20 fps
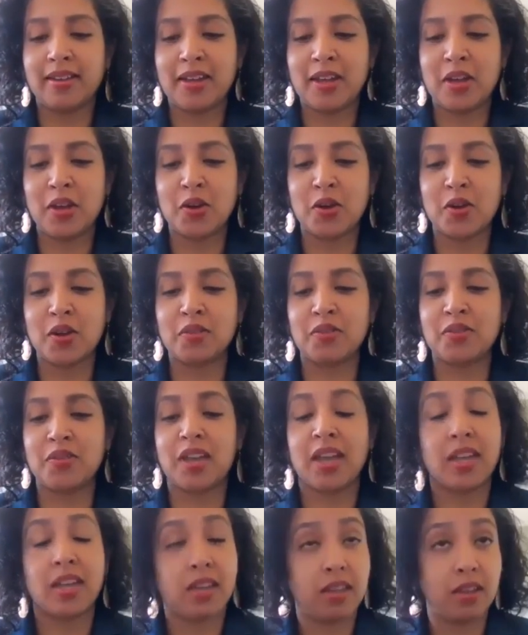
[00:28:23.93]
hear a
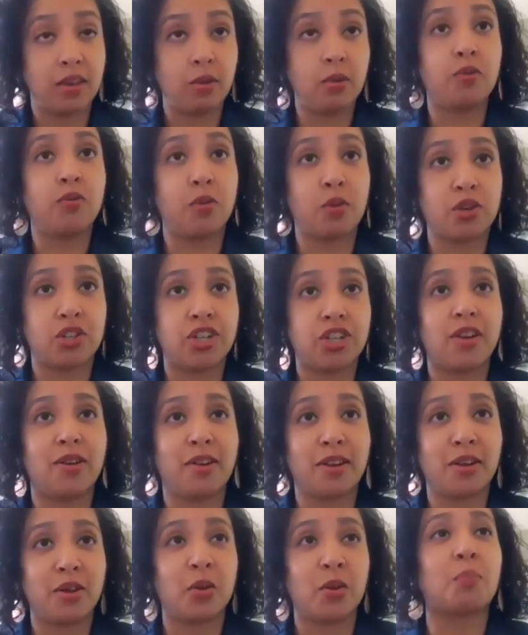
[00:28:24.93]
thank you for
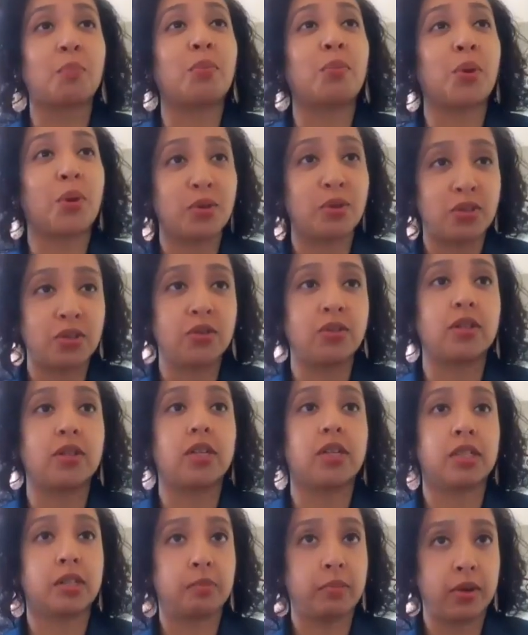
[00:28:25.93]
sharing your personal
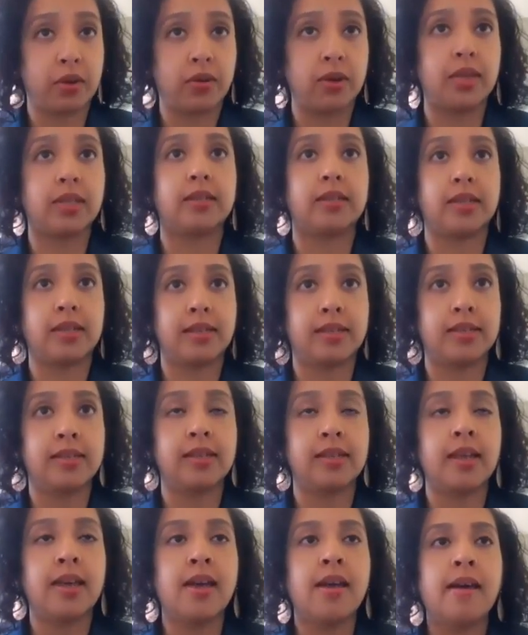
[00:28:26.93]

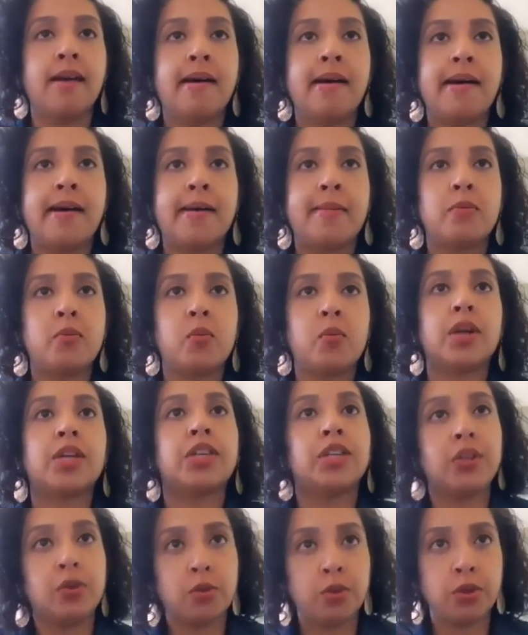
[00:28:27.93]
experiences,
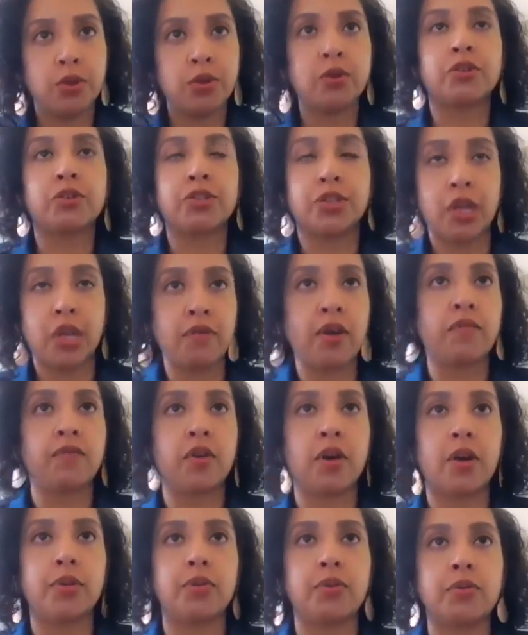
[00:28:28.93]
what you yourself have
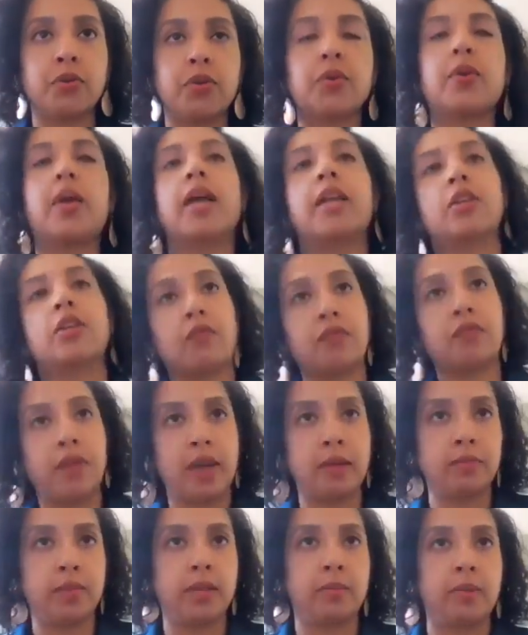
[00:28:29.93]
gone through, and your
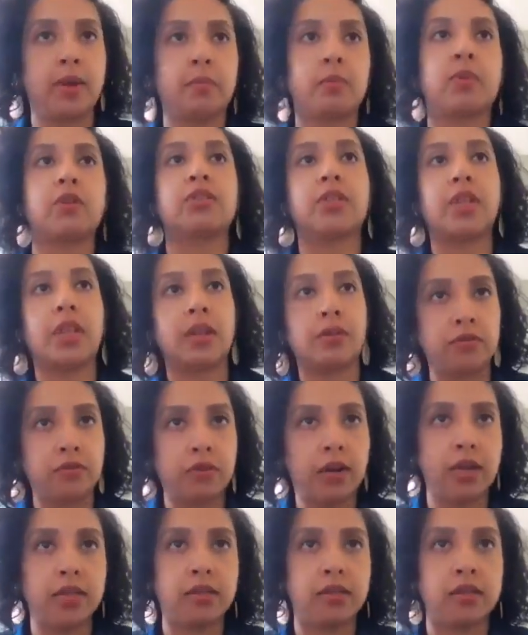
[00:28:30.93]
family members and
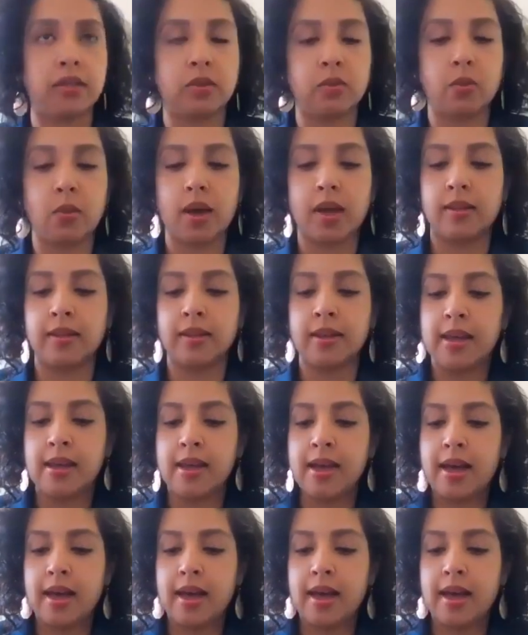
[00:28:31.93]
friends as well.